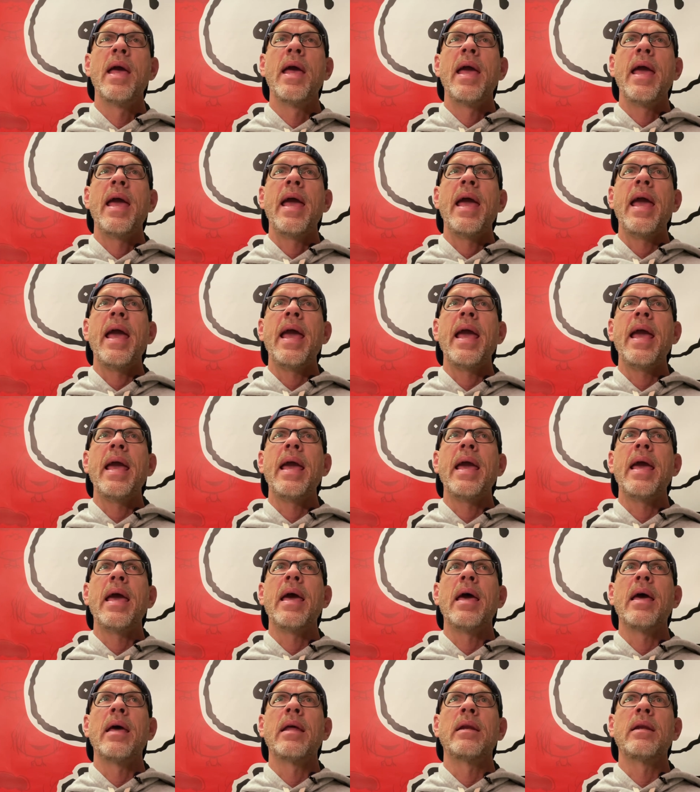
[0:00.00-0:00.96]

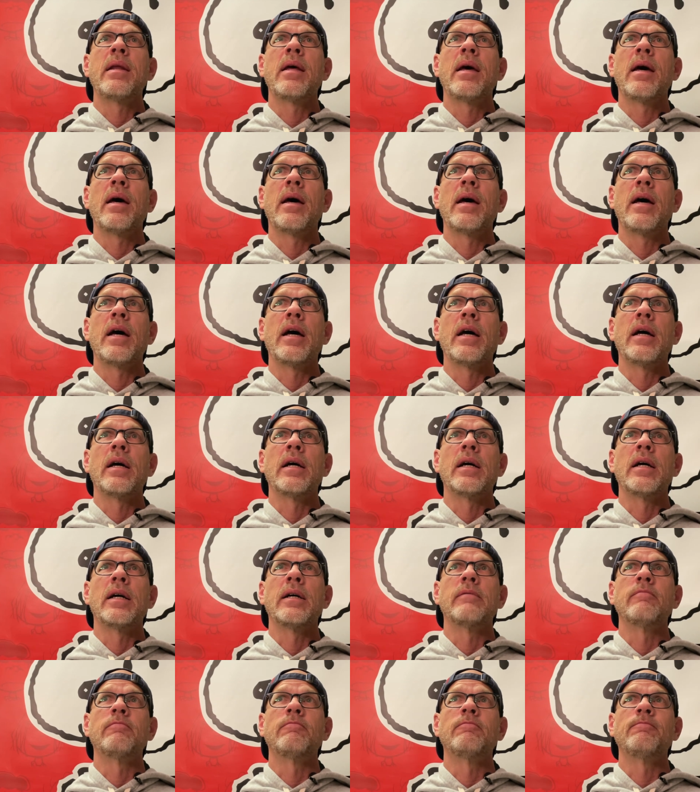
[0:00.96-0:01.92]
and
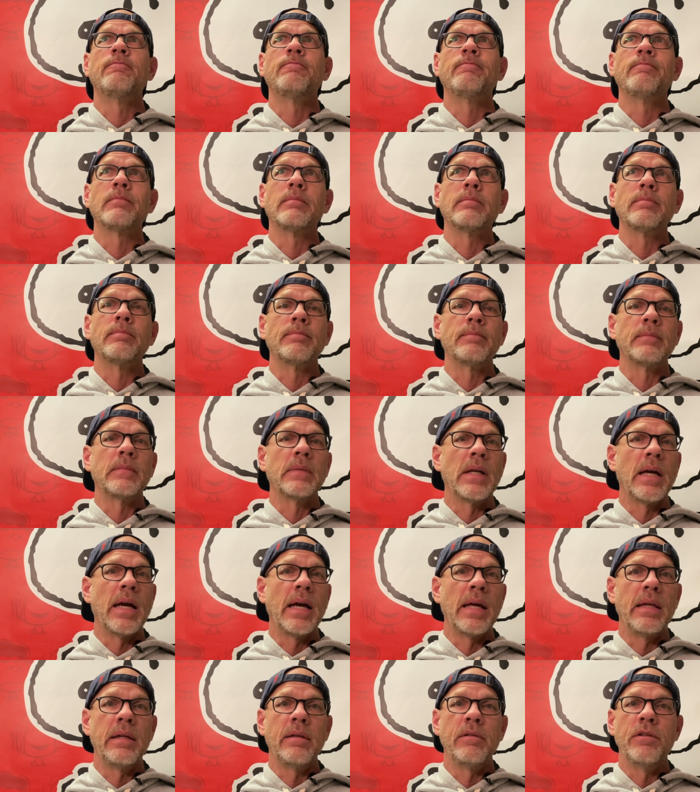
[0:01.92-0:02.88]
uh,
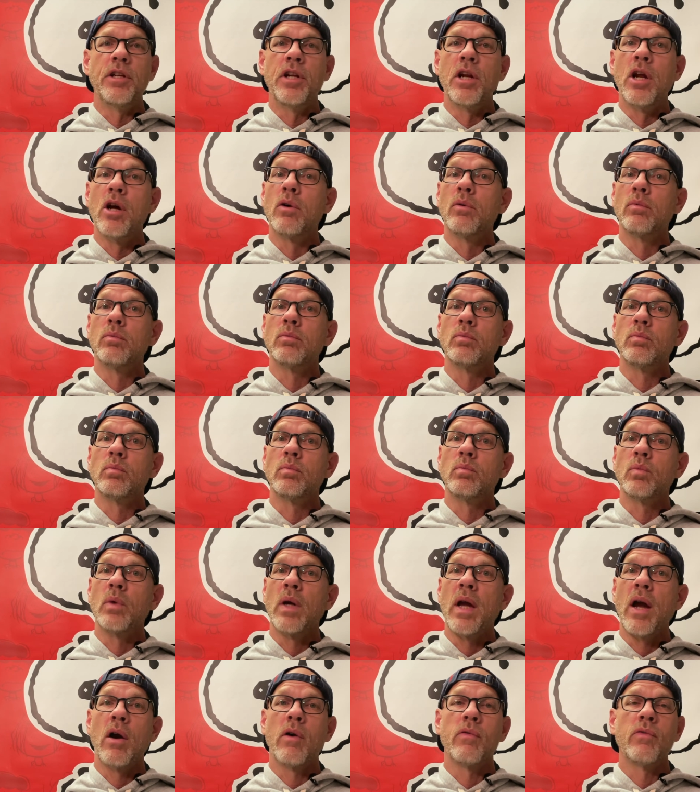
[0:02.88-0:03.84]
I, you know,
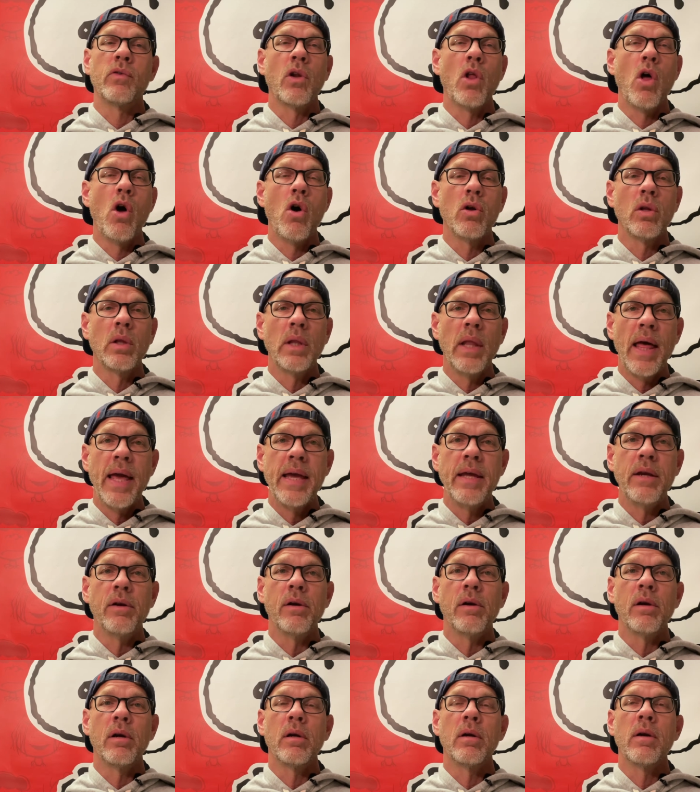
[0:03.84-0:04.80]
however long
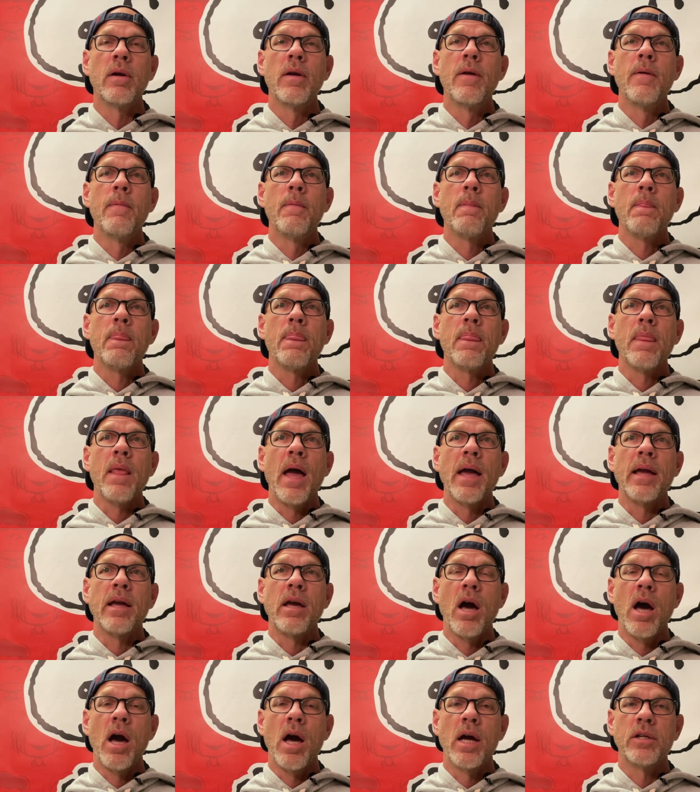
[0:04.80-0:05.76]
later, I
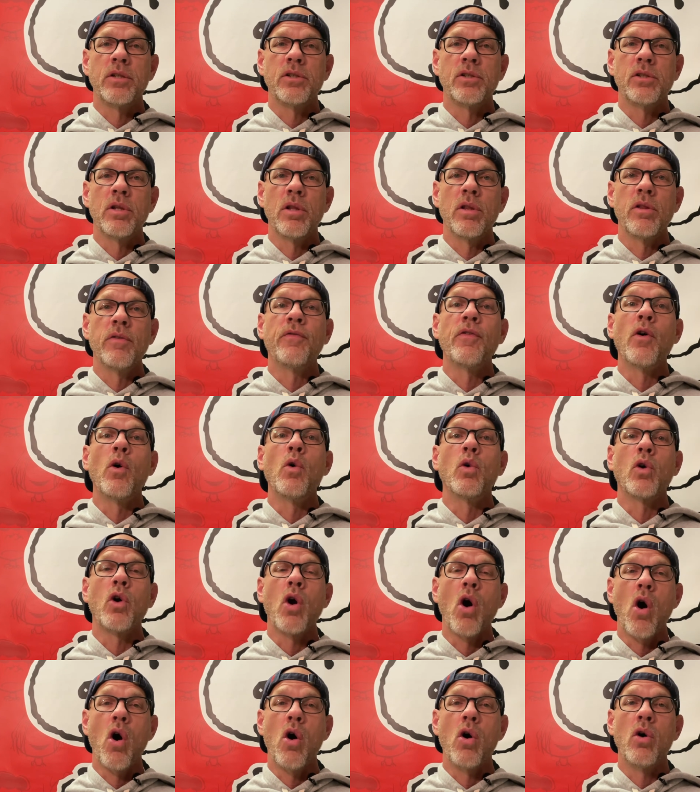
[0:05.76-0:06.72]
got the phone
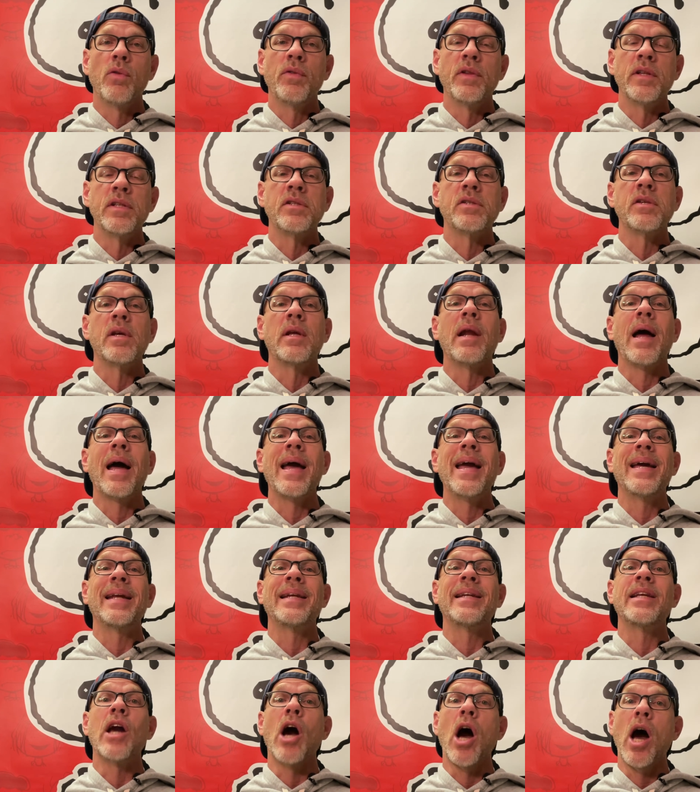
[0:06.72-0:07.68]
call that said I
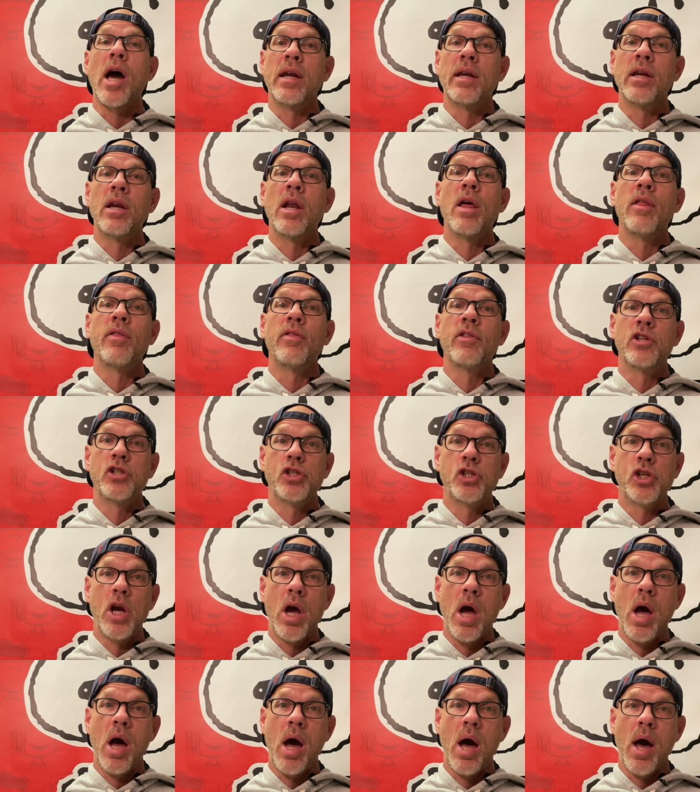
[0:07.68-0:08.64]
had gotten the
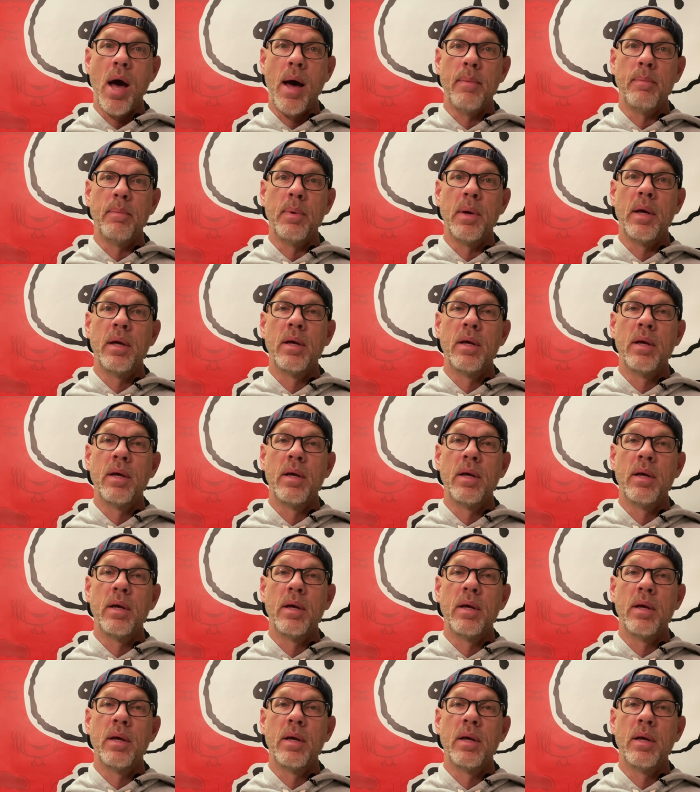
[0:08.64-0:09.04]
job.